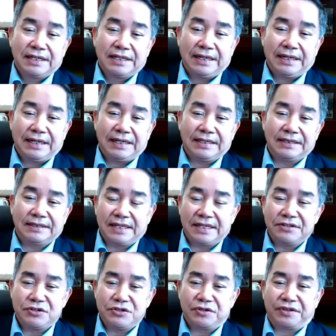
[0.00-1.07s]
is a
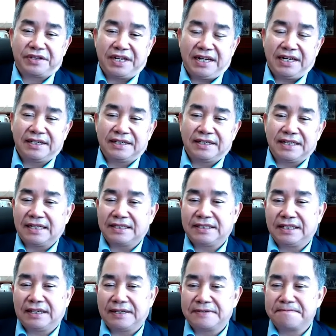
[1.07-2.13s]
new thing that
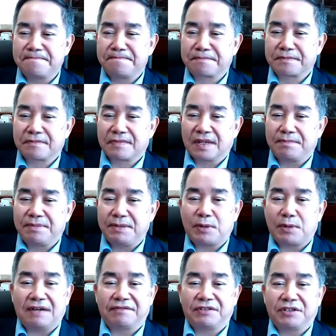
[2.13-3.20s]

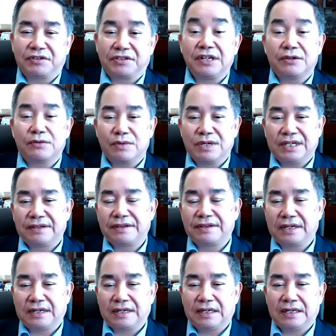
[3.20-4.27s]
people have to deal with,
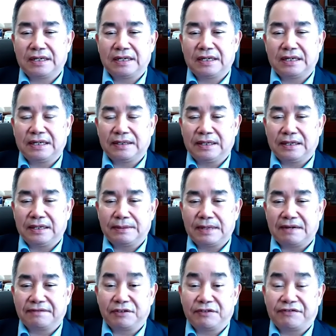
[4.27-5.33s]

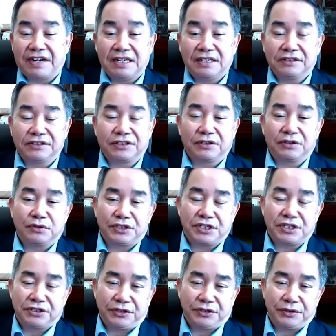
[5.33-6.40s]
have to find a
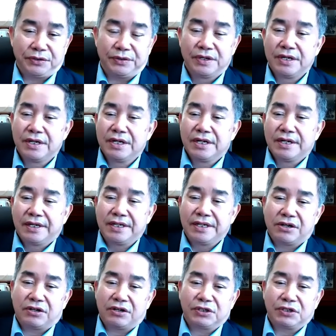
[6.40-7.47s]
solution to,
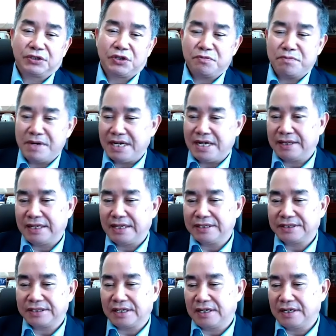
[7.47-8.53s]
in order to make
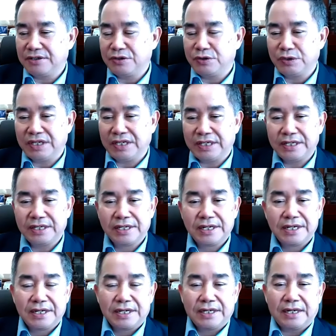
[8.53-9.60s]
this newly
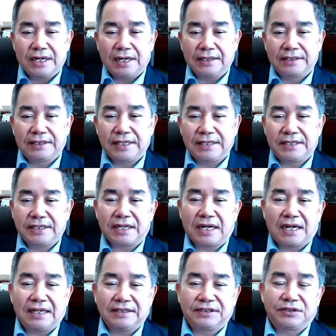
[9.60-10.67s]

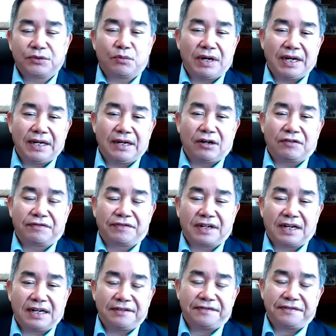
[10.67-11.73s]
digitized way of
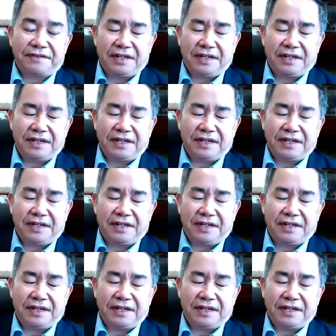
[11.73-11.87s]
life